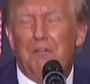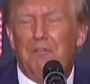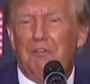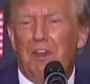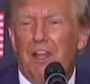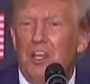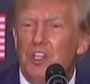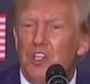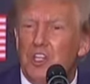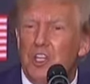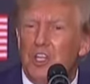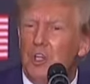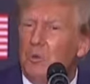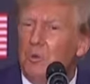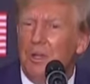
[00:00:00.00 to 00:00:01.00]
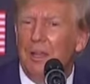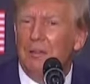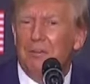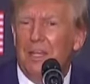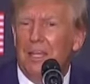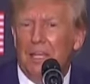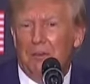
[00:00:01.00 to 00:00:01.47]
inflation. You wouldn't
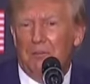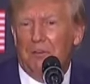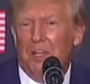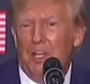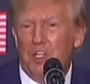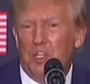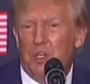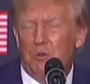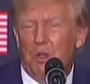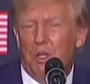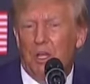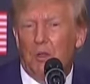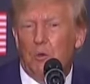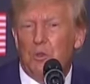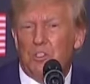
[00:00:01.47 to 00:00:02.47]
have any inflation right now.